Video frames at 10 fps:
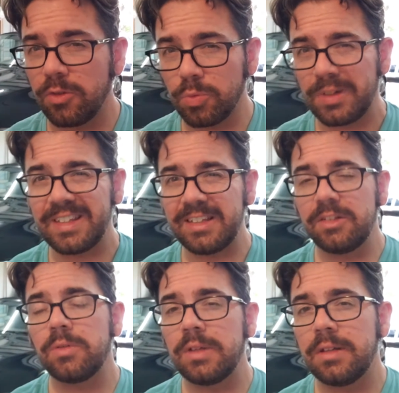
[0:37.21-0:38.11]
you really
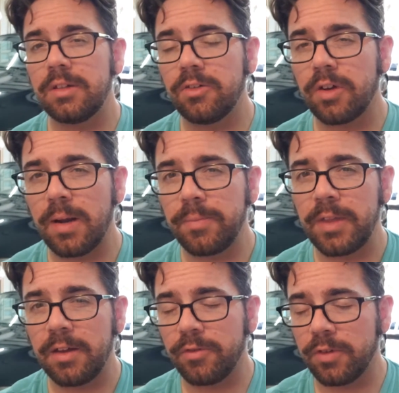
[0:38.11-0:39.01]
do need to drop
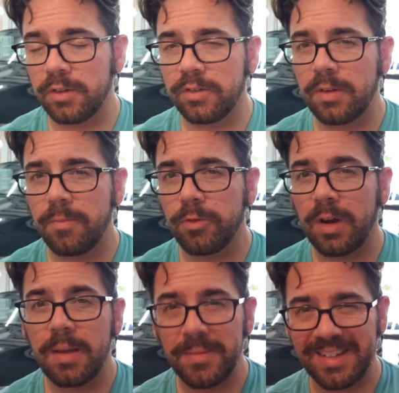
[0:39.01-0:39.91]
that front
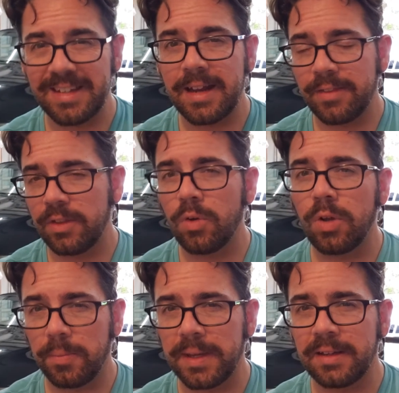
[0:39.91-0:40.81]
subframe to get out the
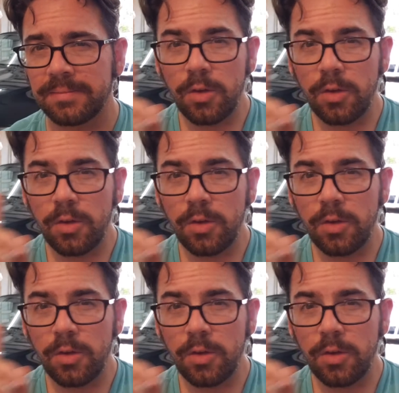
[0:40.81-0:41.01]
oil pan.